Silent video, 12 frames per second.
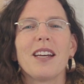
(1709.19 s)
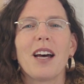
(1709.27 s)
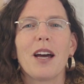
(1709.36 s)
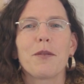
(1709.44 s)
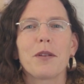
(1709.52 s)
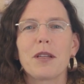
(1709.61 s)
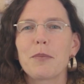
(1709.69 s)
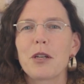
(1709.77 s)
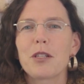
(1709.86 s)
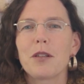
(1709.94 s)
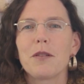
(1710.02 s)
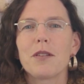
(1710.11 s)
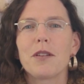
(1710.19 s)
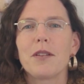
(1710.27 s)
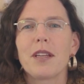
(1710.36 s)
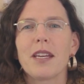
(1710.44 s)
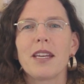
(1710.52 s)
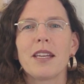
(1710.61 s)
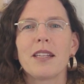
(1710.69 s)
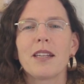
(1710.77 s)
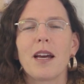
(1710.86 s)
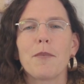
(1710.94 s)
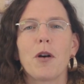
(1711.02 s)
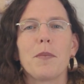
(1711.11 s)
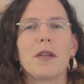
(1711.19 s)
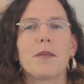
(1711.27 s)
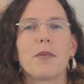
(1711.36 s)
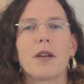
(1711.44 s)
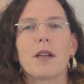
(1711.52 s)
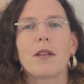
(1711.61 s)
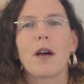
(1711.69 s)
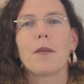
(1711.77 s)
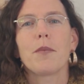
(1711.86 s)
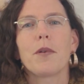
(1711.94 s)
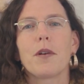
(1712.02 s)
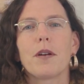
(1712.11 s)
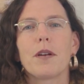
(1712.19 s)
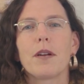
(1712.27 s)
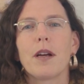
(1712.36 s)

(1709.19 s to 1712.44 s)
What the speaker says: I really appreciate you tuning in. I'm hoping to bring a lot more